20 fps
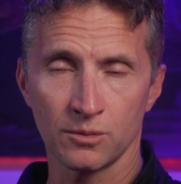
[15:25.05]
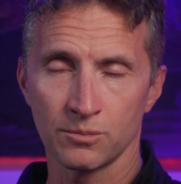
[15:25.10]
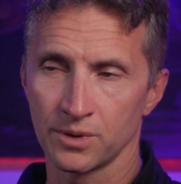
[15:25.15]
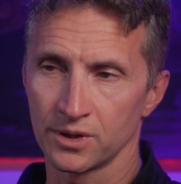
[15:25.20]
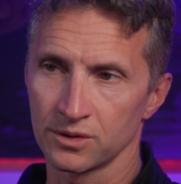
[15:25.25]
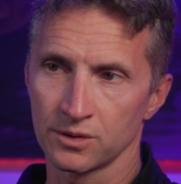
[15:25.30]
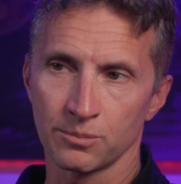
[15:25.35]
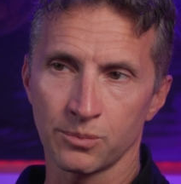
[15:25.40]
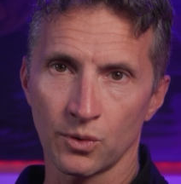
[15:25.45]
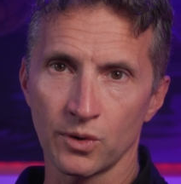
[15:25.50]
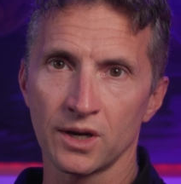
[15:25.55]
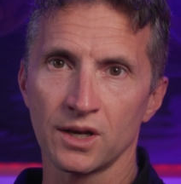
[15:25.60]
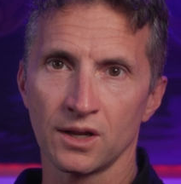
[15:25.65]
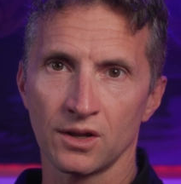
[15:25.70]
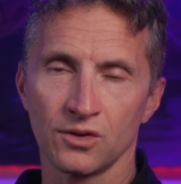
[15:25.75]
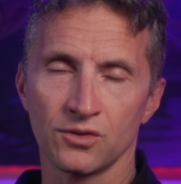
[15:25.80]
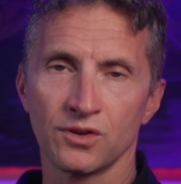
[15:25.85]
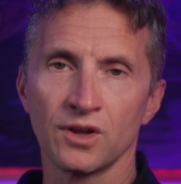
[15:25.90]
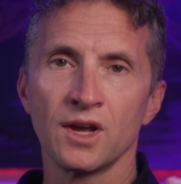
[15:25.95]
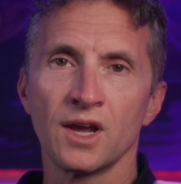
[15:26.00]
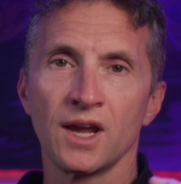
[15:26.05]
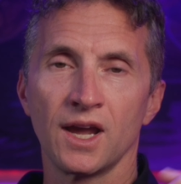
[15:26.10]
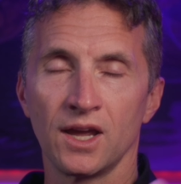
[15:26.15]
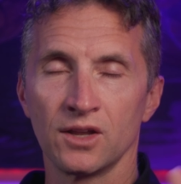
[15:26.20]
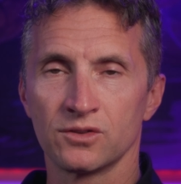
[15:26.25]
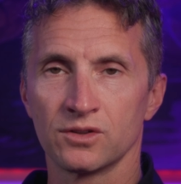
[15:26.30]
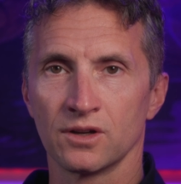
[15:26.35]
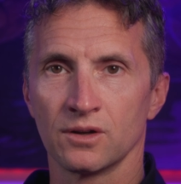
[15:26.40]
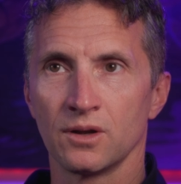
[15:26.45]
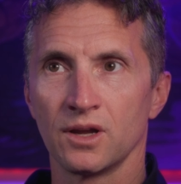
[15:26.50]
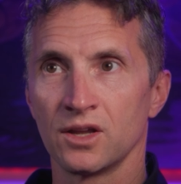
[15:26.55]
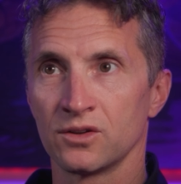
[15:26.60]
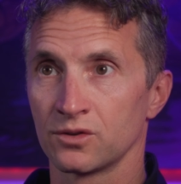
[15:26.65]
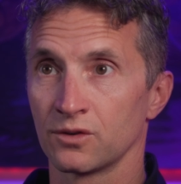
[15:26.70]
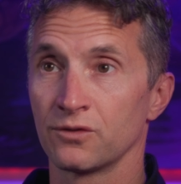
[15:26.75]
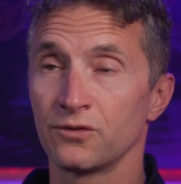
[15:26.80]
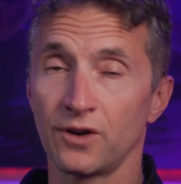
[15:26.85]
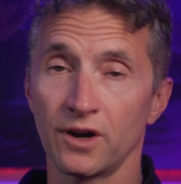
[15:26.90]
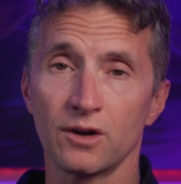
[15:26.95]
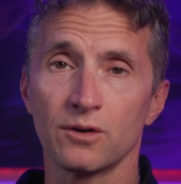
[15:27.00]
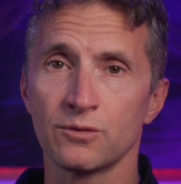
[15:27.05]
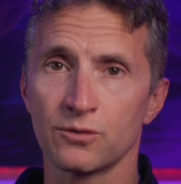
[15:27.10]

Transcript: but the point is it's a file